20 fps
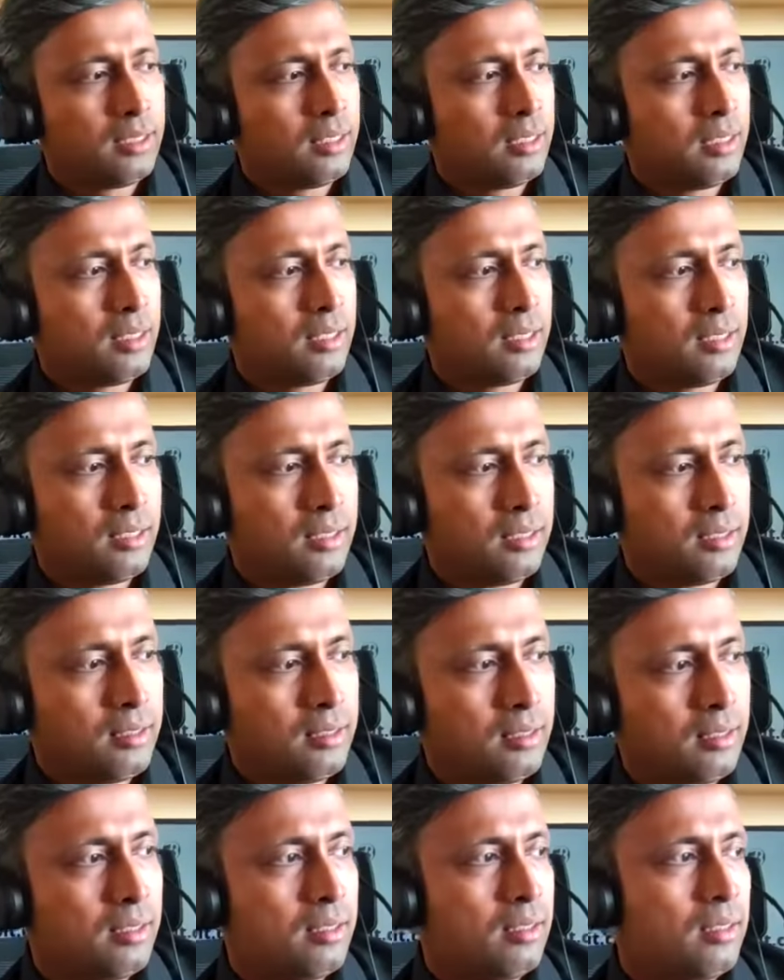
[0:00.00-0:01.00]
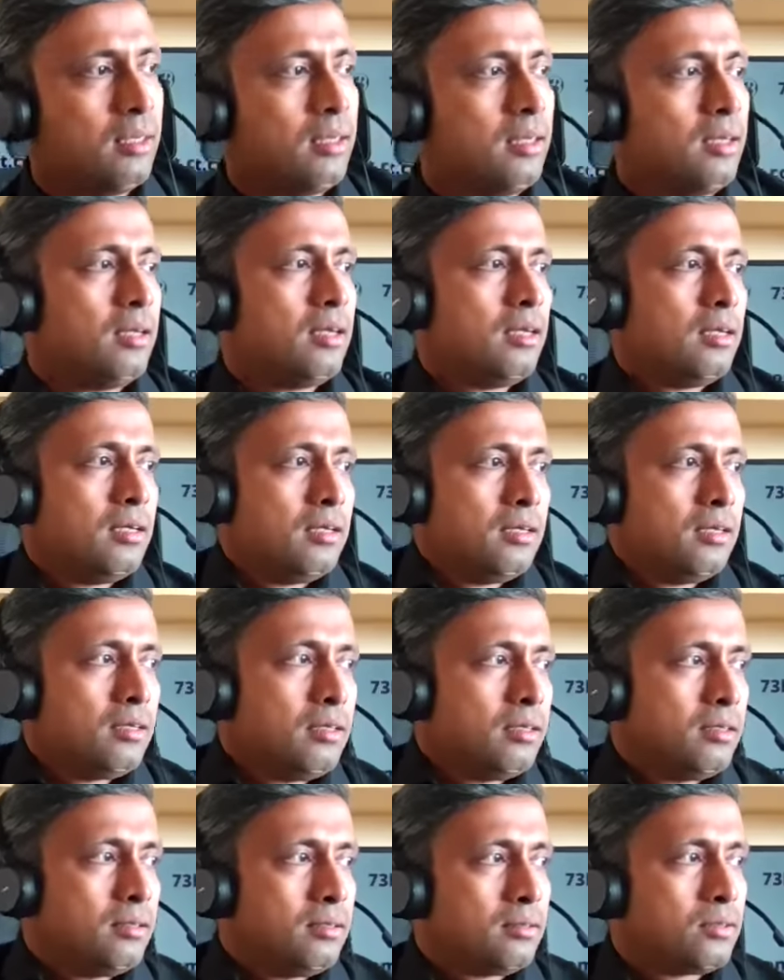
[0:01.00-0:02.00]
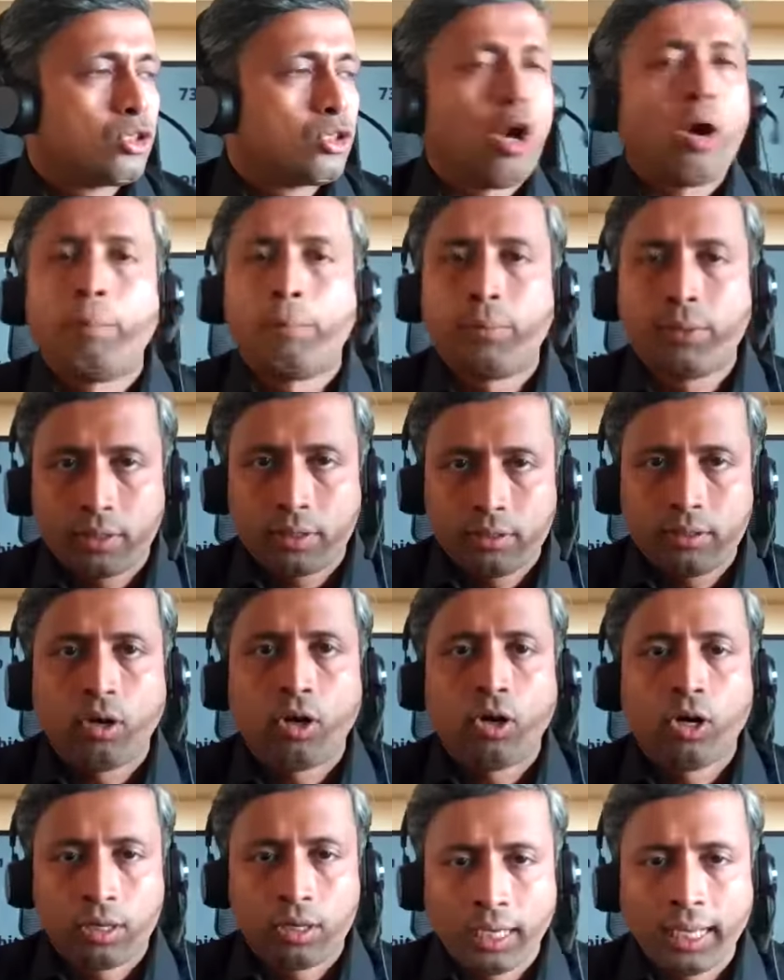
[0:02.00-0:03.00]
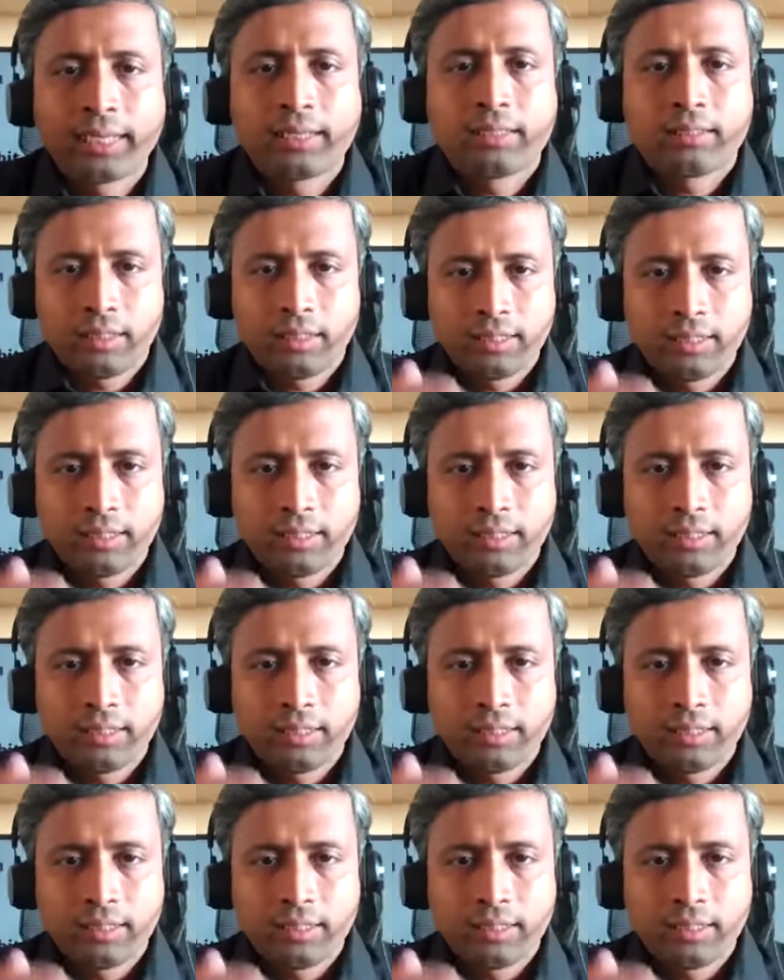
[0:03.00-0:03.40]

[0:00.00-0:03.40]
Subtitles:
uh, stopped, or like